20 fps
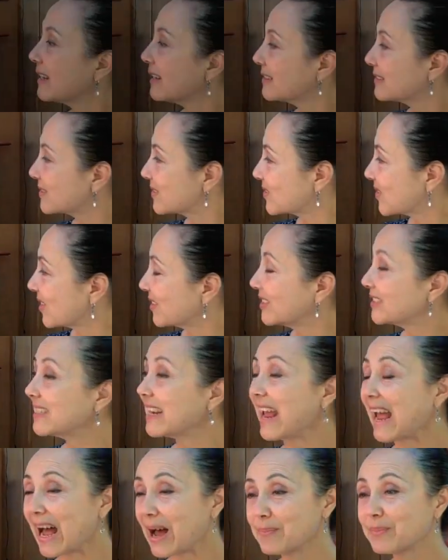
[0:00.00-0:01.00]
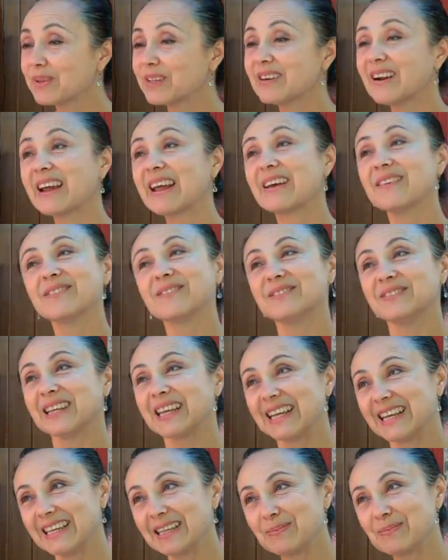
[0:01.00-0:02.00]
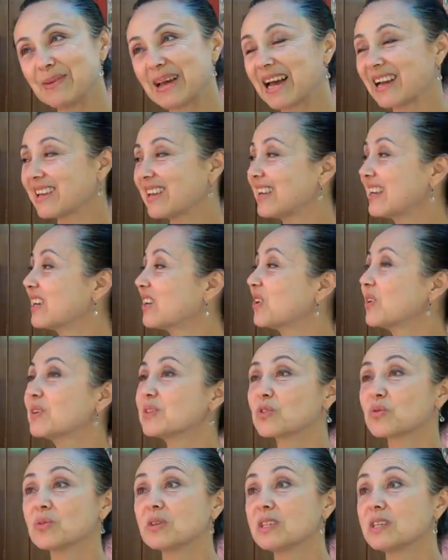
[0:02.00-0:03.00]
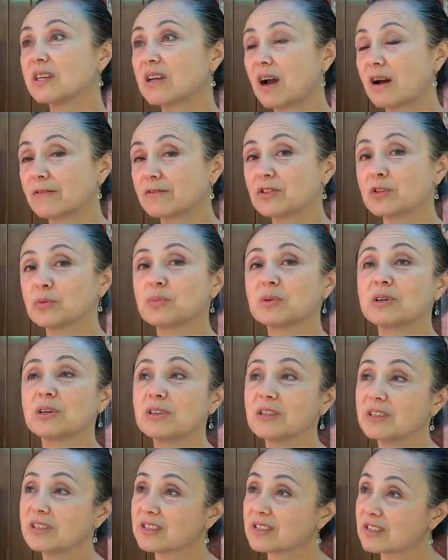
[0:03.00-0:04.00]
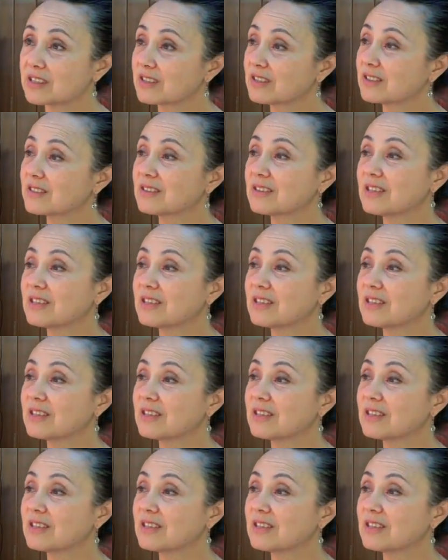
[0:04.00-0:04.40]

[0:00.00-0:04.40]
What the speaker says: it's starting to happen. I have heat back here. It's really comfortable. It's